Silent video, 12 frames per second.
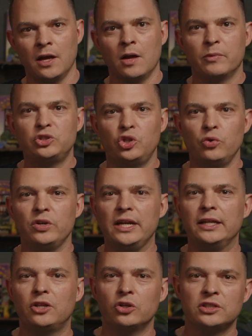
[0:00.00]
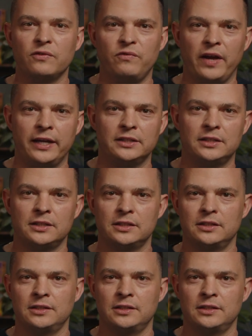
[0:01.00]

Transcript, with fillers: But do you need those events?